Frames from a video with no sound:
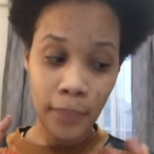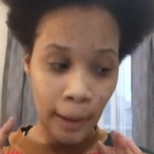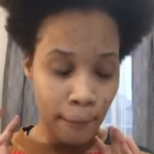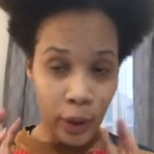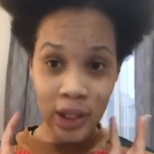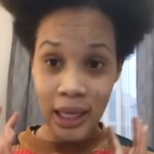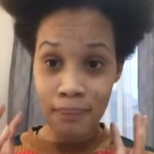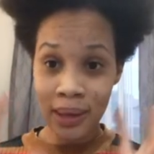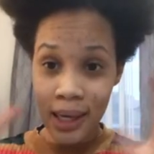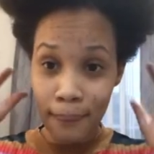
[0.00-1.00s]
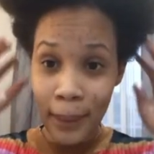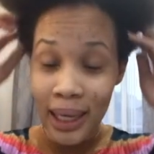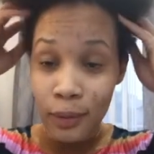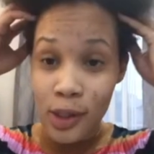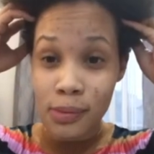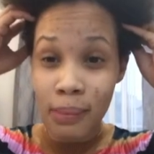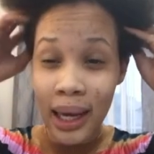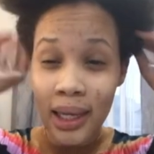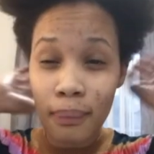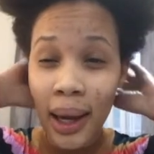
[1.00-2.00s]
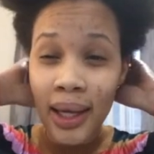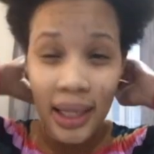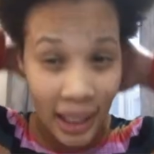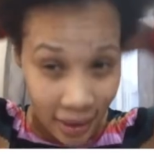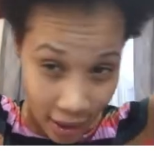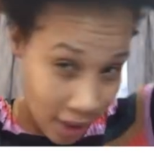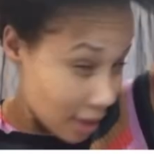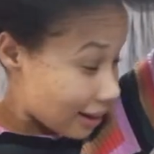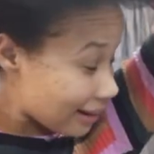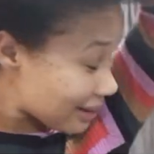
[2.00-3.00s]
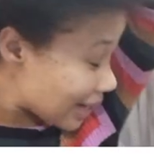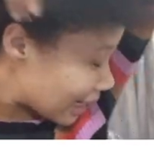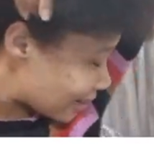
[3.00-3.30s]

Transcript: point that my head, like